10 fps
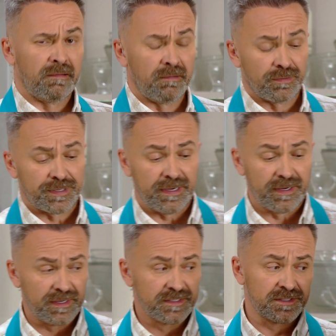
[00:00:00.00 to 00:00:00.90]

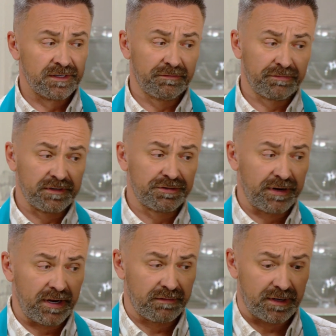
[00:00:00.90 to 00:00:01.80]
okay, it's in the
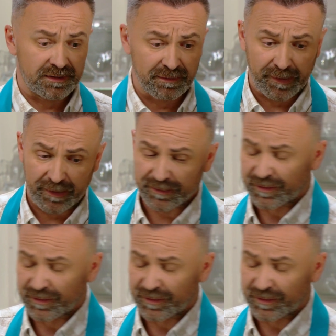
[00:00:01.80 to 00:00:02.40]
refrigerator, I suppose.